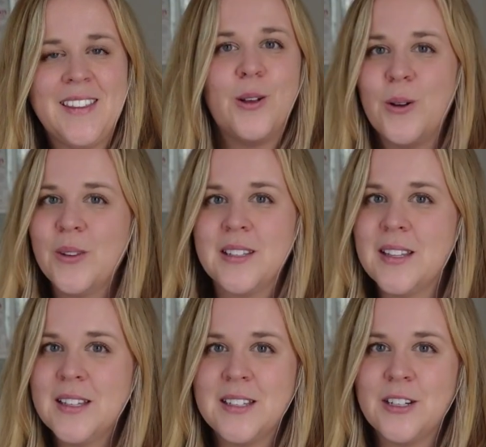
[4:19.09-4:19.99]
You can only see
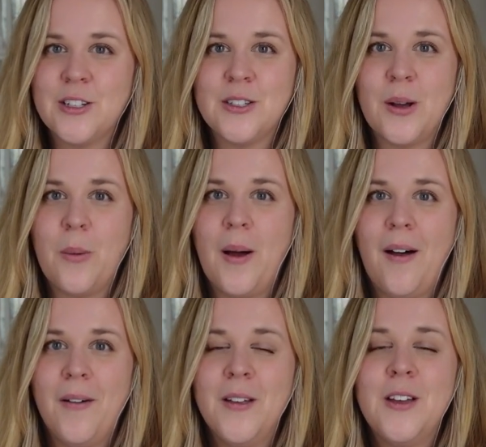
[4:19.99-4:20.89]
the stitches so
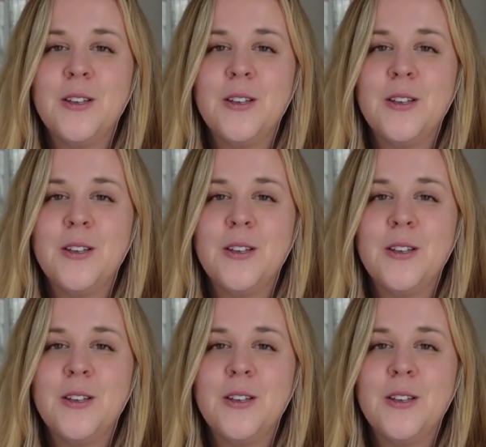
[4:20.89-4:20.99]
well.